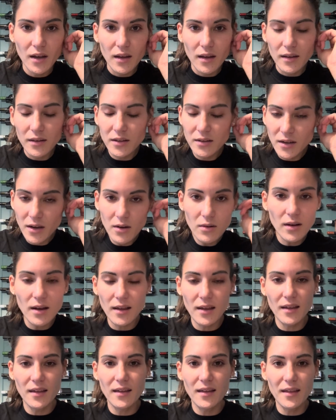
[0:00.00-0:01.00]

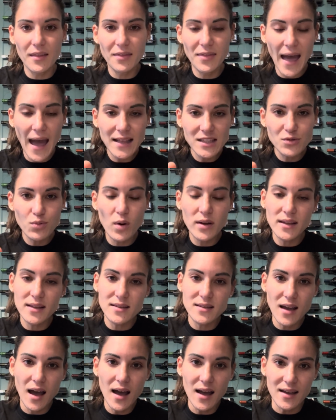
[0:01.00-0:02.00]
That's what
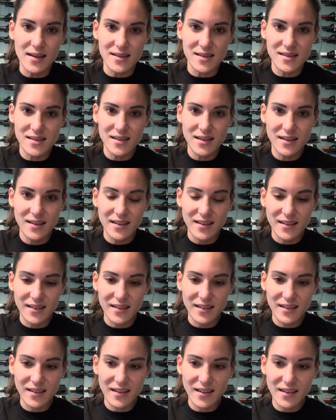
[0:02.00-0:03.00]
it does.
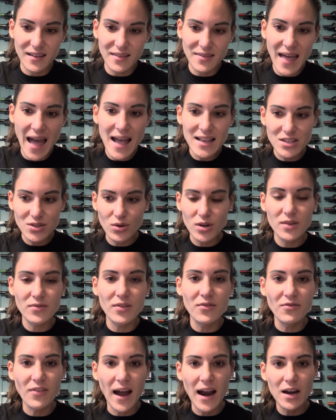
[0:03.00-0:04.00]
That sort of
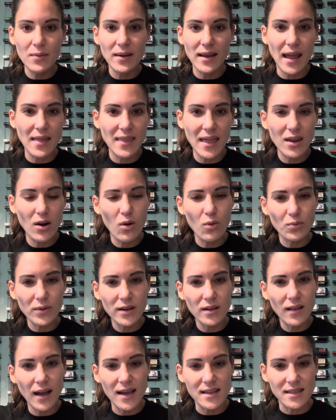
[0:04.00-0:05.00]
environment, and they don't
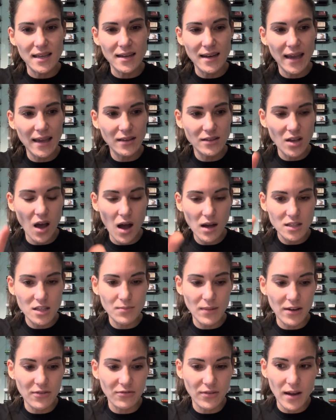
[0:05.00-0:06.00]
realize it. And I talked to
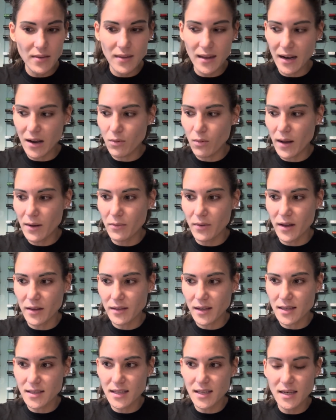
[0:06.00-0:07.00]
my friend that I went with,
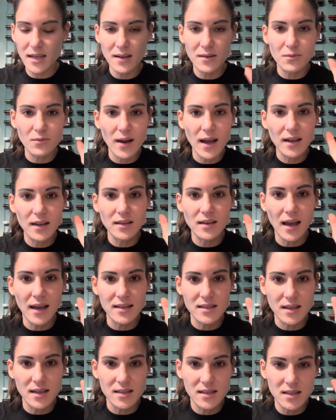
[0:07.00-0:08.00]
because he didn't
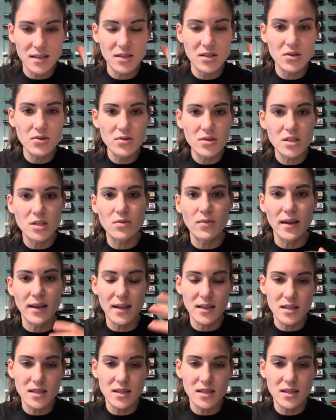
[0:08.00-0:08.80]
recognize, because he's used to it.